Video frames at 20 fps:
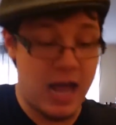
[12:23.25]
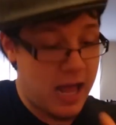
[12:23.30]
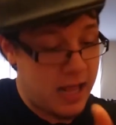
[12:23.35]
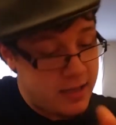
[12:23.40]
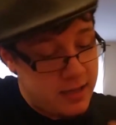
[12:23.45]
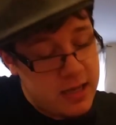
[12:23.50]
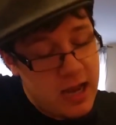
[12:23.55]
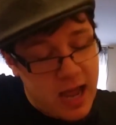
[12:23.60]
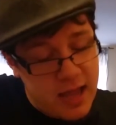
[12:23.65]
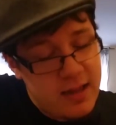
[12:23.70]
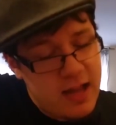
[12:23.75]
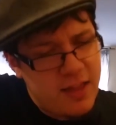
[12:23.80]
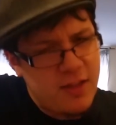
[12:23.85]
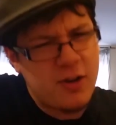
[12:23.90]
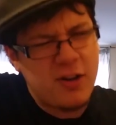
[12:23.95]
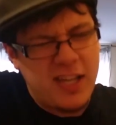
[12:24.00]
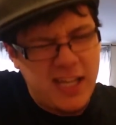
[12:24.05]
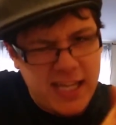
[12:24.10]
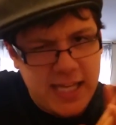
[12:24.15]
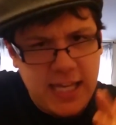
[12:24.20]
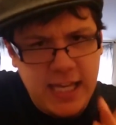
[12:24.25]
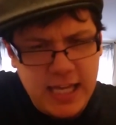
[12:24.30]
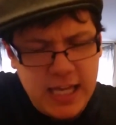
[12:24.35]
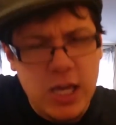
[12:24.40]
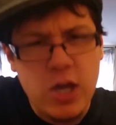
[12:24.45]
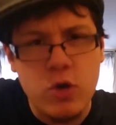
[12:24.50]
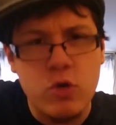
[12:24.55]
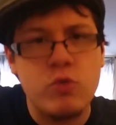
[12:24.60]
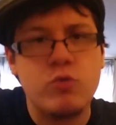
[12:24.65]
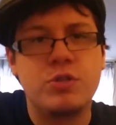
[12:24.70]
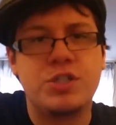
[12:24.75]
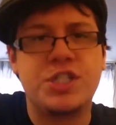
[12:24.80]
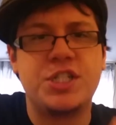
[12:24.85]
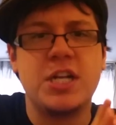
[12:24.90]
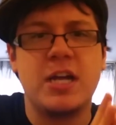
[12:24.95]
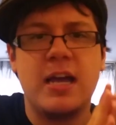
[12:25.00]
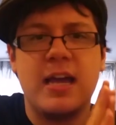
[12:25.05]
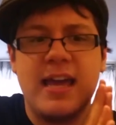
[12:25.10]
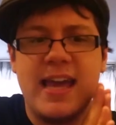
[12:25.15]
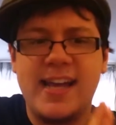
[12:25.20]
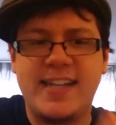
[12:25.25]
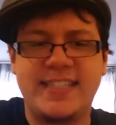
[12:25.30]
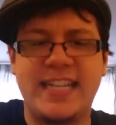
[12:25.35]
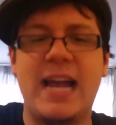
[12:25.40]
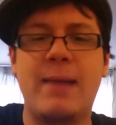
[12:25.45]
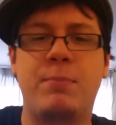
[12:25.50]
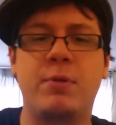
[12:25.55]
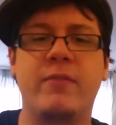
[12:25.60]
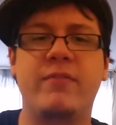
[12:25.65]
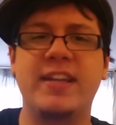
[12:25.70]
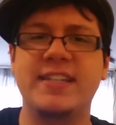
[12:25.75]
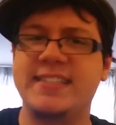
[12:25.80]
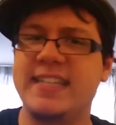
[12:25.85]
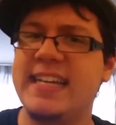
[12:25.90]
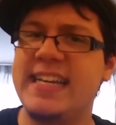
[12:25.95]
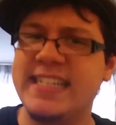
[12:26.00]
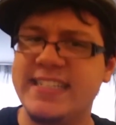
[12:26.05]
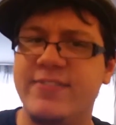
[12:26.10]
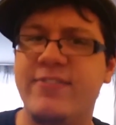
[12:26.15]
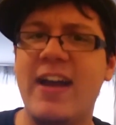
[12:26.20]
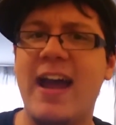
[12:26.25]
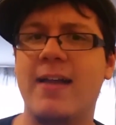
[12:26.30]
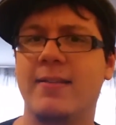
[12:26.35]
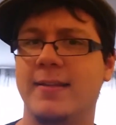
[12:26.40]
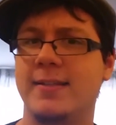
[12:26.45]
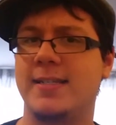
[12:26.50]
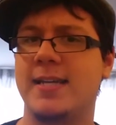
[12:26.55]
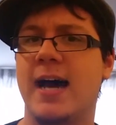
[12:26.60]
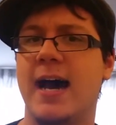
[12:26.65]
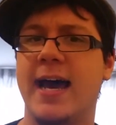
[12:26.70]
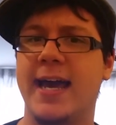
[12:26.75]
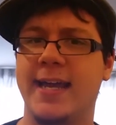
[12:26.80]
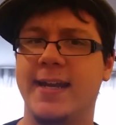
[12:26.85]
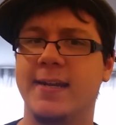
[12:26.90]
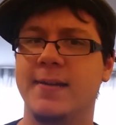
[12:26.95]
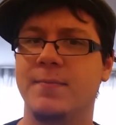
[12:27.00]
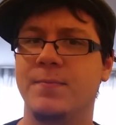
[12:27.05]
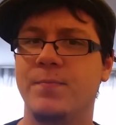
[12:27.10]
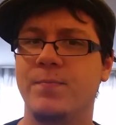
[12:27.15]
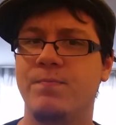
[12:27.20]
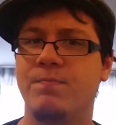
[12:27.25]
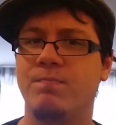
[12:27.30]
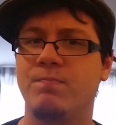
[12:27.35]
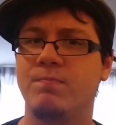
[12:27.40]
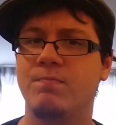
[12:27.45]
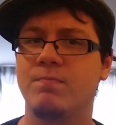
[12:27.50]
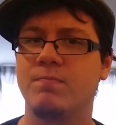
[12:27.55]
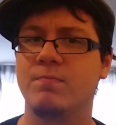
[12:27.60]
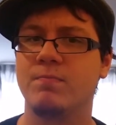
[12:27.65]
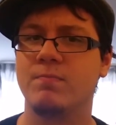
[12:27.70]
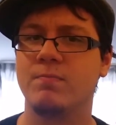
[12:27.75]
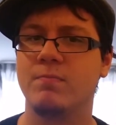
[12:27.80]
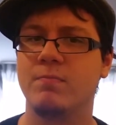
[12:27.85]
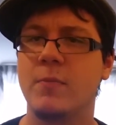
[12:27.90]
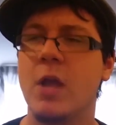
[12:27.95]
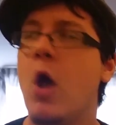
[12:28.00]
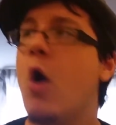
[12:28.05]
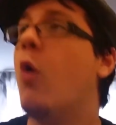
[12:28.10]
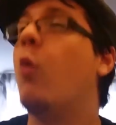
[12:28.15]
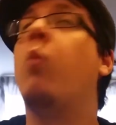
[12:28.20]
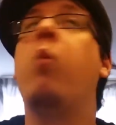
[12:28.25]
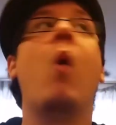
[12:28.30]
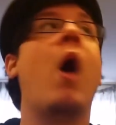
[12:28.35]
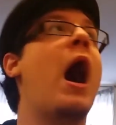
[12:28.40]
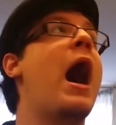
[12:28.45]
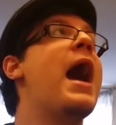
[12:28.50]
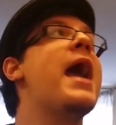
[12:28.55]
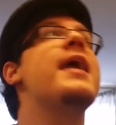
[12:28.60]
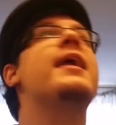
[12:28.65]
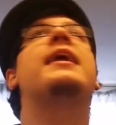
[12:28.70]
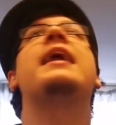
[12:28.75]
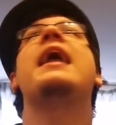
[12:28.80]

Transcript: Another huge example of this is Valentine. Why